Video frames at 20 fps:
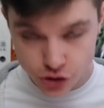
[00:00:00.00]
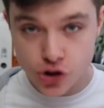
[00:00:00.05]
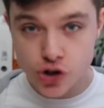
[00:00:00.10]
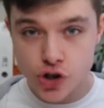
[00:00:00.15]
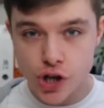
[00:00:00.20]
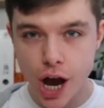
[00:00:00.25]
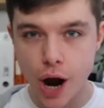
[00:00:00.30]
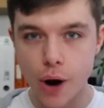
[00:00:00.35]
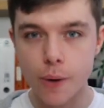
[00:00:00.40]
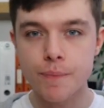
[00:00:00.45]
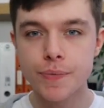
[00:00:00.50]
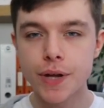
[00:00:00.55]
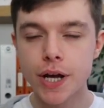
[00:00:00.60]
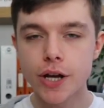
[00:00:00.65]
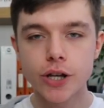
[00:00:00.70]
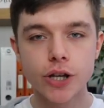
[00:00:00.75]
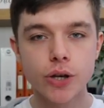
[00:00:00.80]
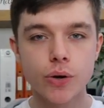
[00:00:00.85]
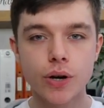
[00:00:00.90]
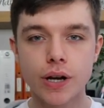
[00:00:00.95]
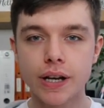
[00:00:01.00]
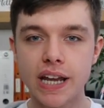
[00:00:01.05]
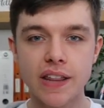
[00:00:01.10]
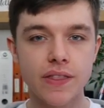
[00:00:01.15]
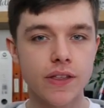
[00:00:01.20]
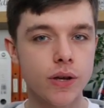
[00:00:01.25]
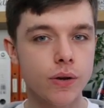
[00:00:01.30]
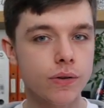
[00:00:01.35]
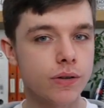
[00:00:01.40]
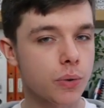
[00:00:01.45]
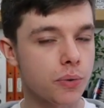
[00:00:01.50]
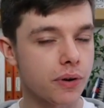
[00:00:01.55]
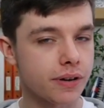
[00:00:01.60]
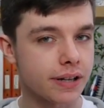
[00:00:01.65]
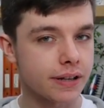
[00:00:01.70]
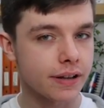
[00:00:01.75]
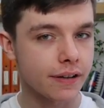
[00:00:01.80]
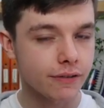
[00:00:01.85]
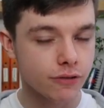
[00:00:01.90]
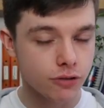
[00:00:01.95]
So, you can either use a
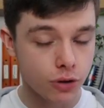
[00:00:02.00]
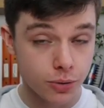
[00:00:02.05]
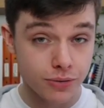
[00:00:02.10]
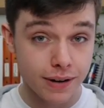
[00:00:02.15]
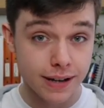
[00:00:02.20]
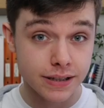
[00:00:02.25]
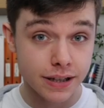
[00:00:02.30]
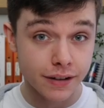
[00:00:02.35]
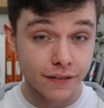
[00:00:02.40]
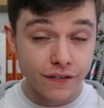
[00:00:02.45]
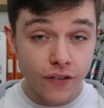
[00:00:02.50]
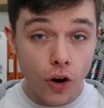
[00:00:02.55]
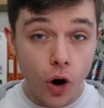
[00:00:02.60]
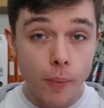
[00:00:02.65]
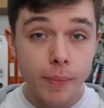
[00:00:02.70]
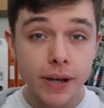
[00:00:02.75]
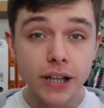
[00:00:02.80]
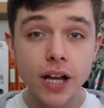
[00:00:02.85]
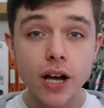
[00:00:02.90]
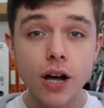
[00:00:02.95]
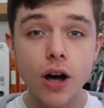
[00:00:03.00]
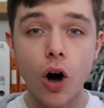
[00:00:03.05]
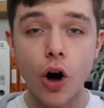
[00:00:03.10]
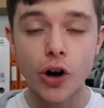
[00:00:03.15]
quadratic formula,